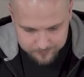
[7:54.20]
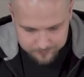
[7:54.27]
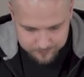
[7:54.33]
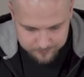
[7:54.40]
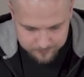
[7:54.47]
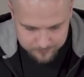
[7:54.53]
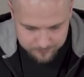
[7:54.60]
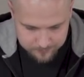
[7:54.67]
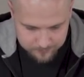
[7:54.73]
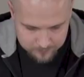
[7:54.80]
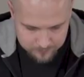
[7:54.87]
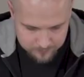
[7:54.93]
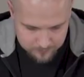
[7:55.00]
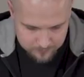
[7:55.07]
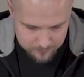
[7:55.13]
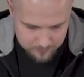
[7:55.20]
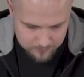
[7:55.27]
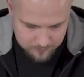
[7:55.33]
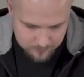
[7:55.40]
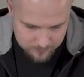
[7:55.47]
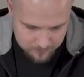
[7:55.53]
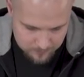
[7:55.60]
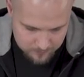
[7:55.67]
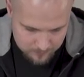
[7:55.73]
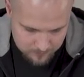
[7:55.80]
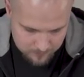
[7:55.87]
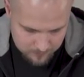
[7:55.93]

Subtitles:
No one is speaking in this clip.